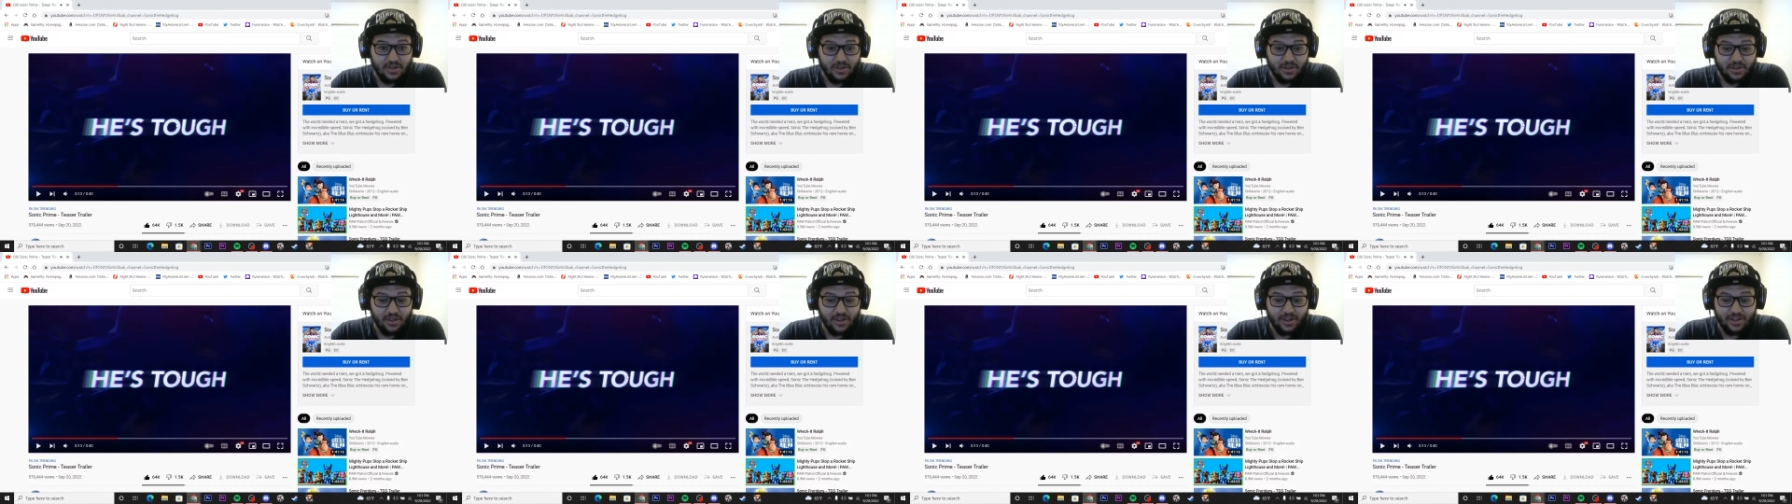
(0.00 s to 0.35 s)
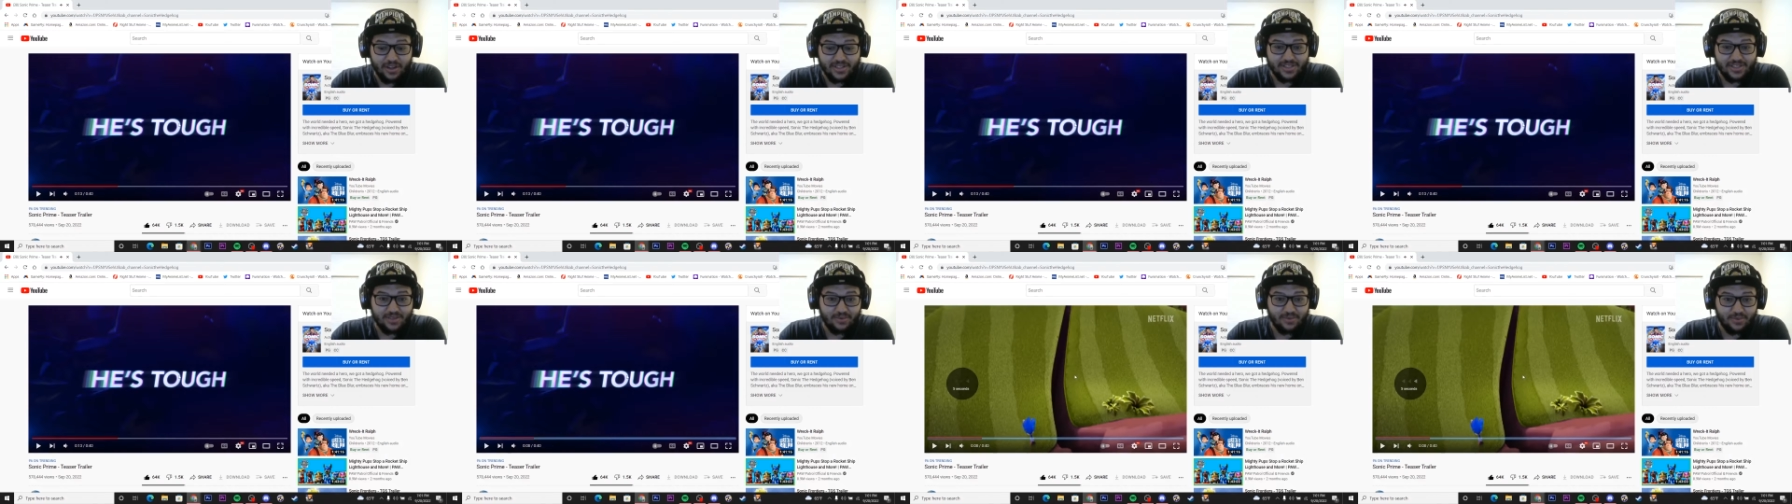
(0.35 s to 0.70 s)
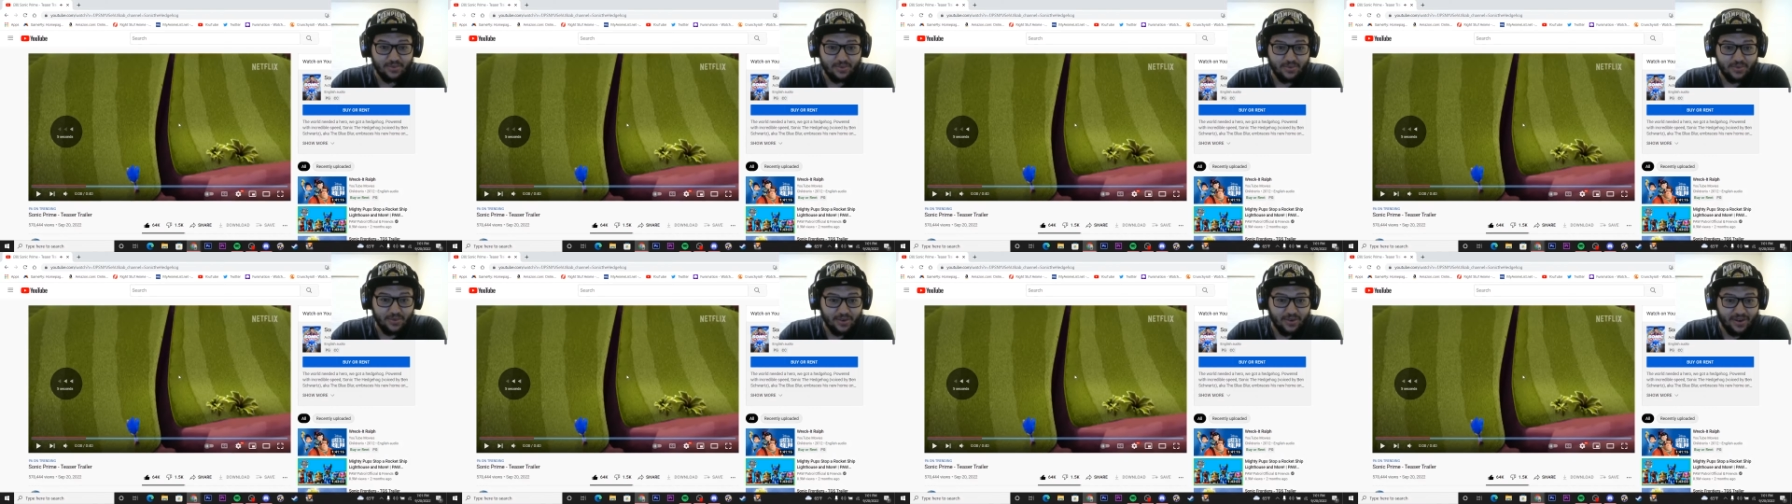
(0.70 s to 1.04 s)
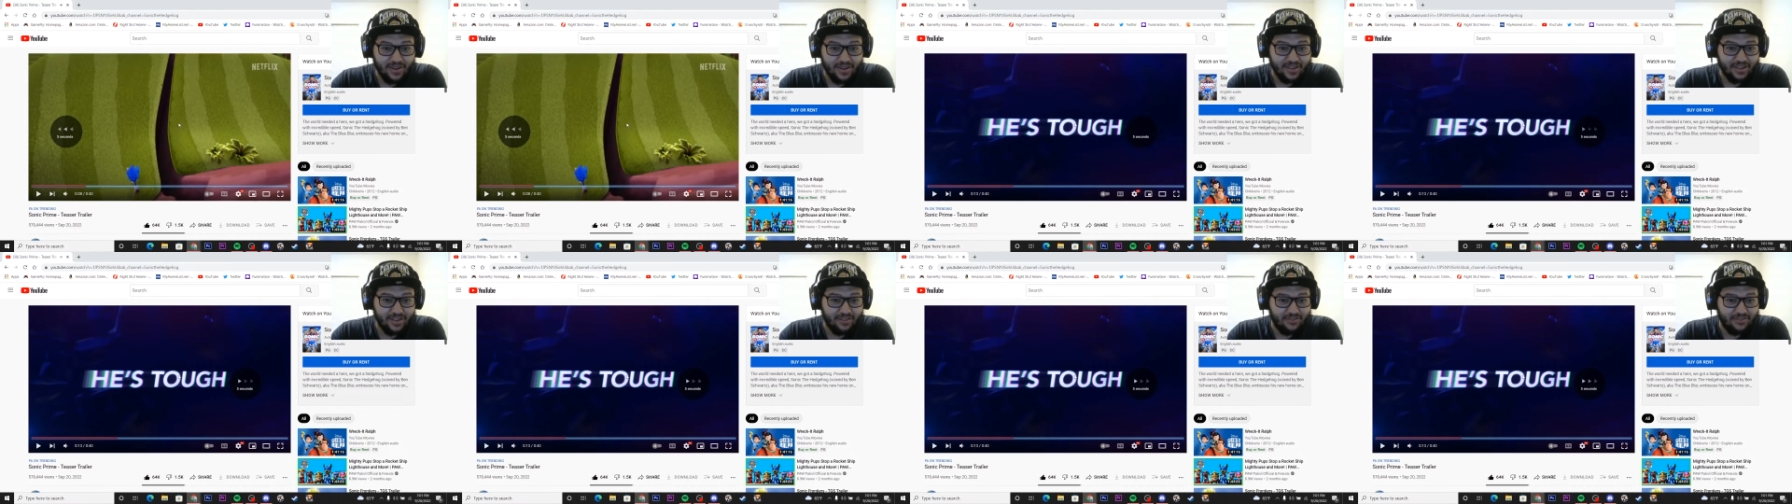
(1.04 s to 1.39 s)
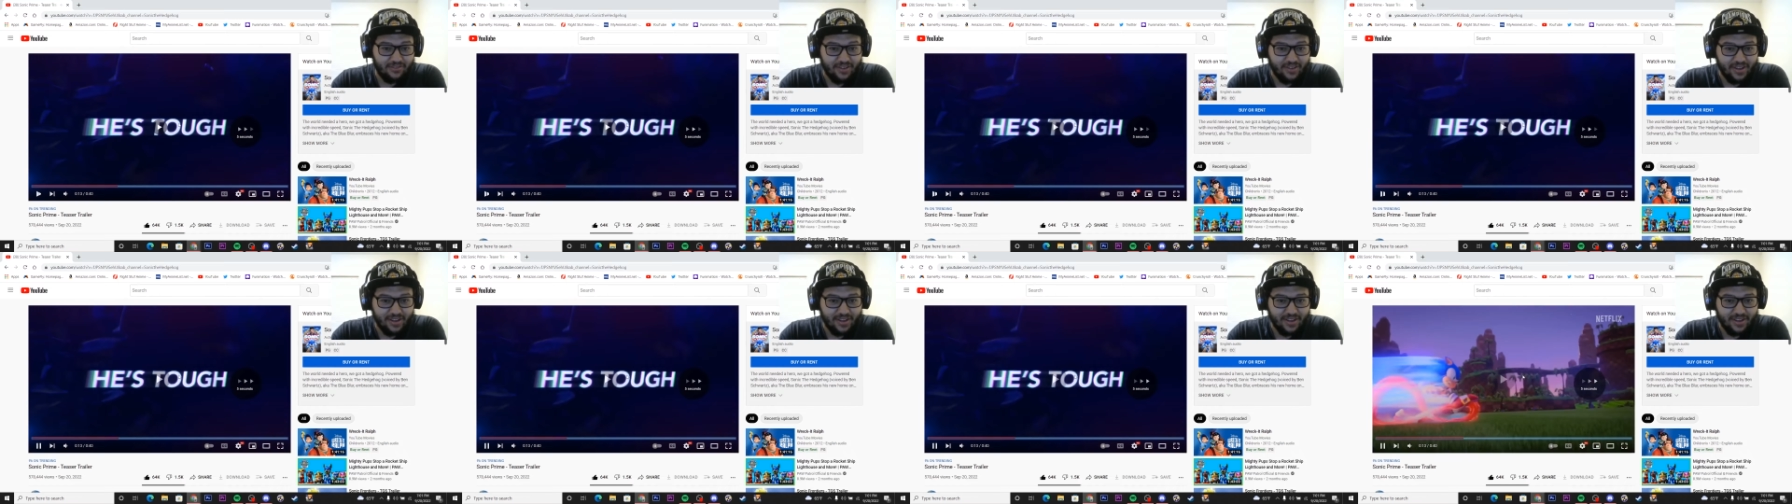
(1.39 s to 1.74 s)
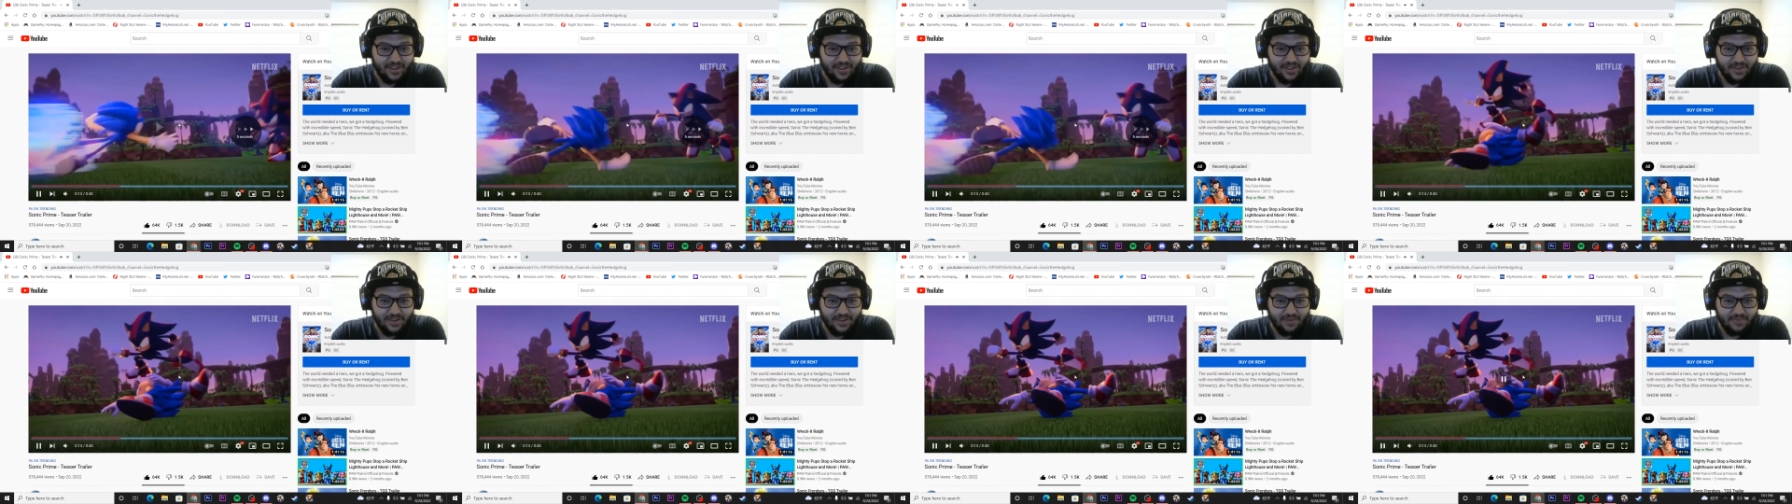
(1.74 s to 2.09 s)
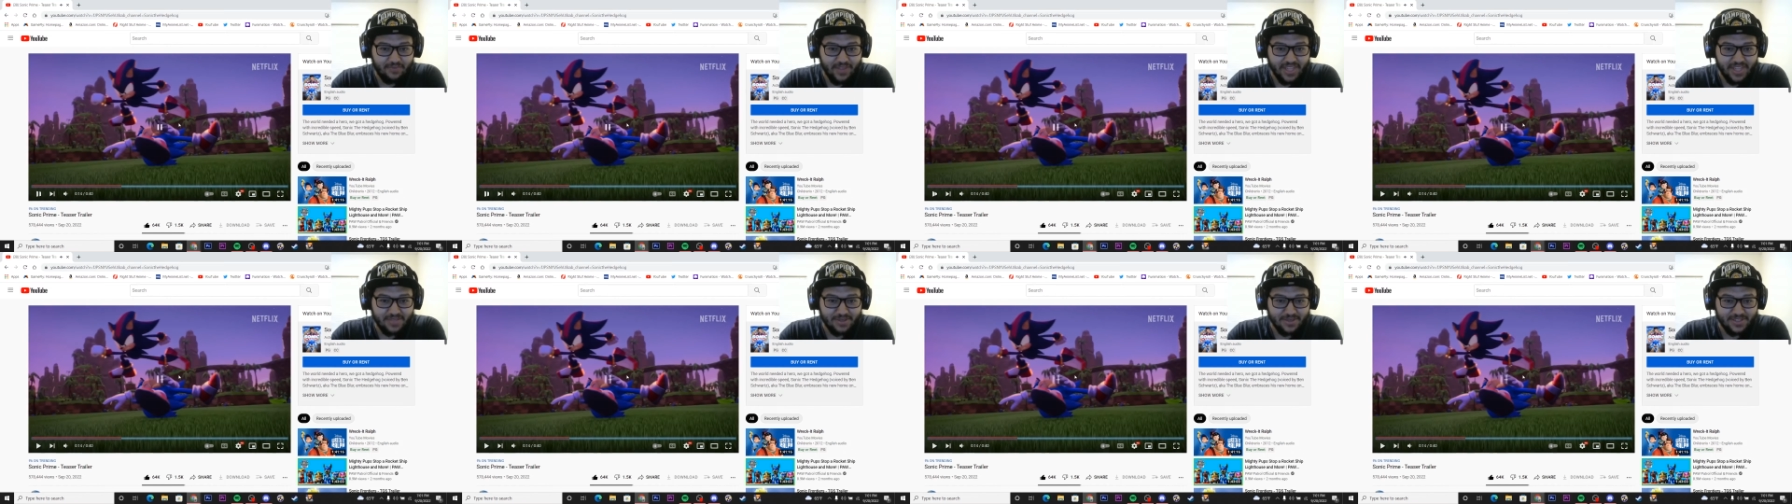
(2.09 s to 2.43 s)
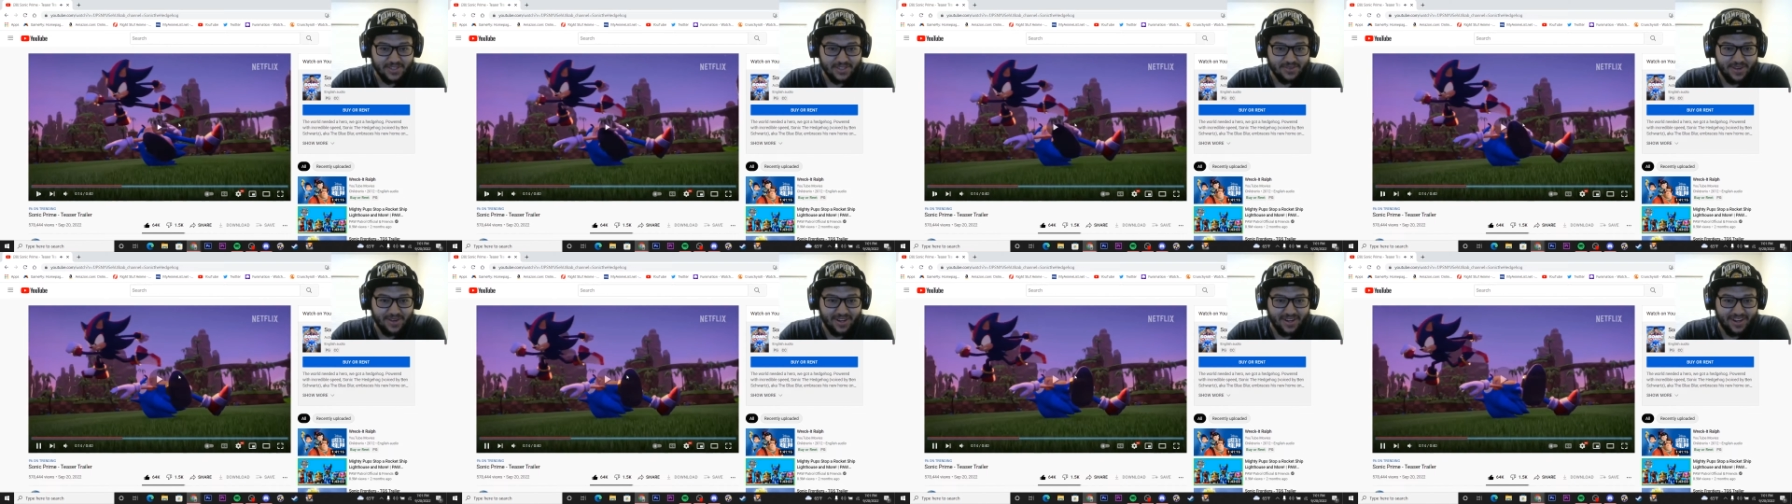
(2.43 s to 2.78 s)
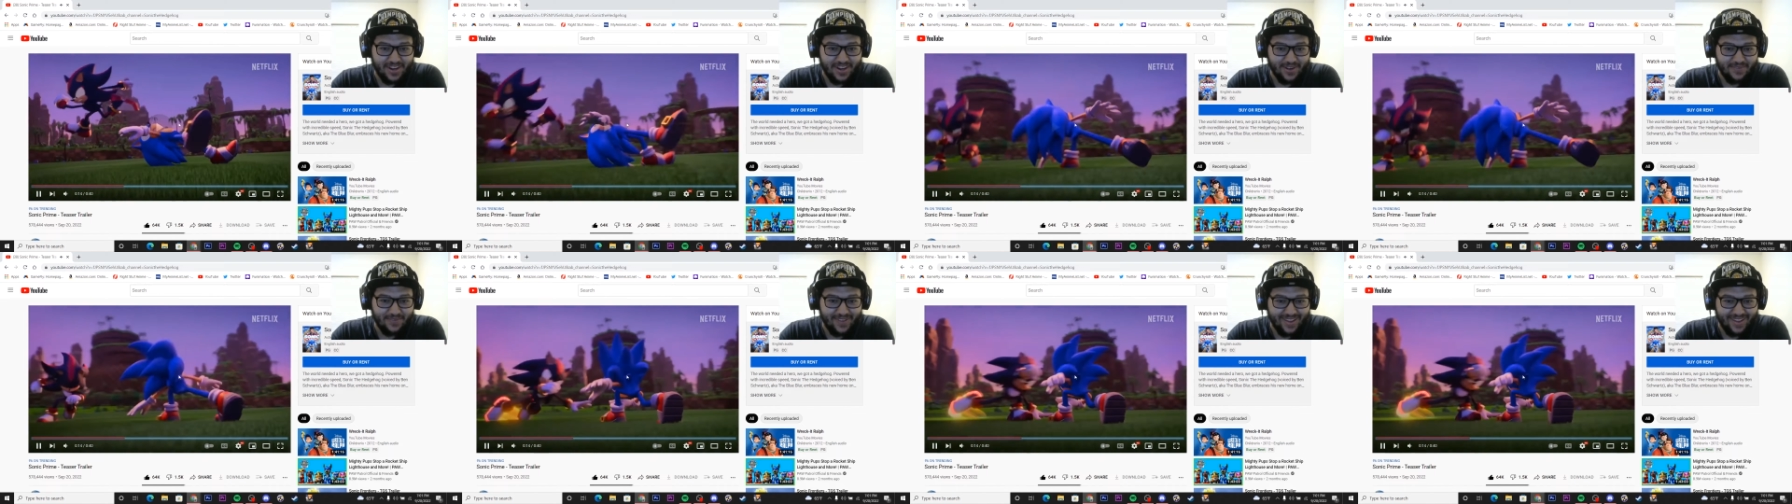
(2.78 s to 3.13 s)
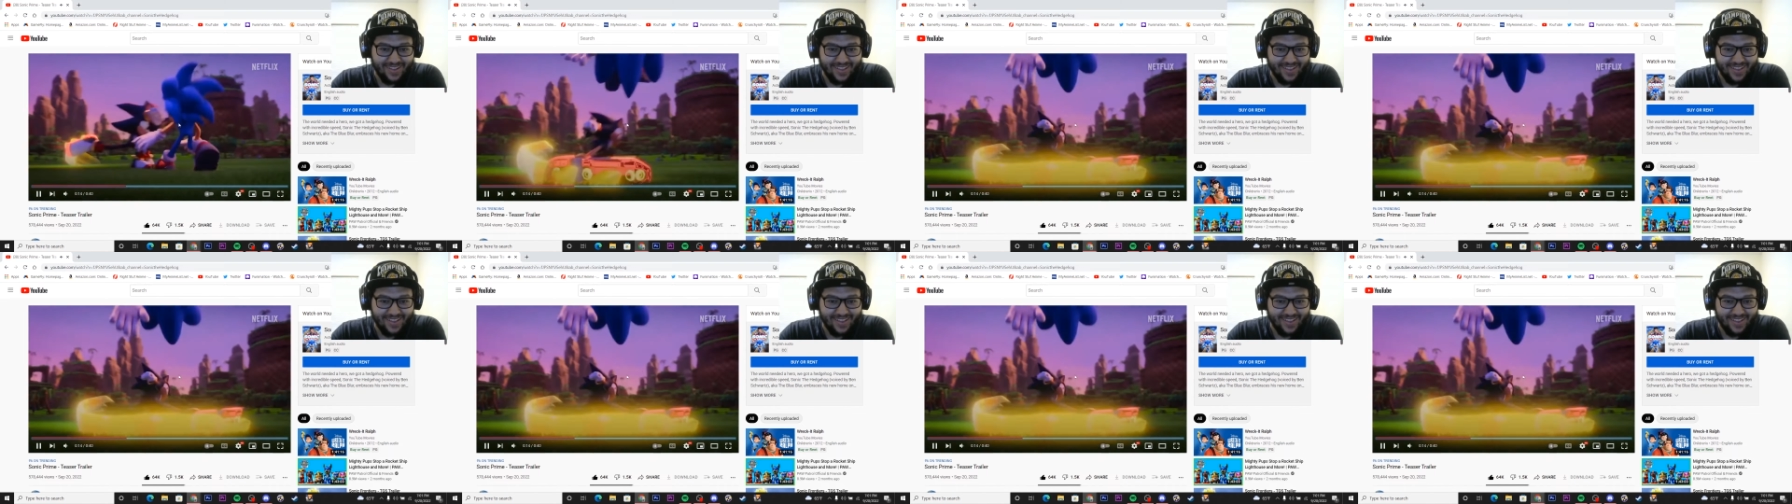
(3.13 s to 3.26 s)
looks really fucking good, especially right here, man.